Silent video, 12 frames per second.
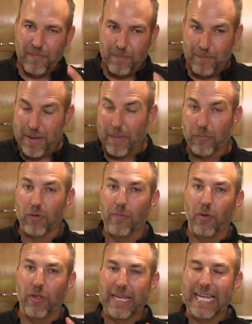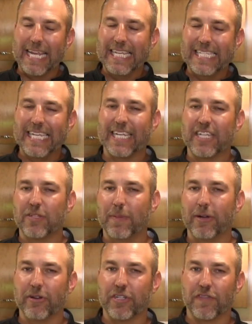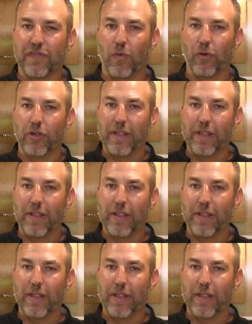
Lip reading: memorable and easy experience for you.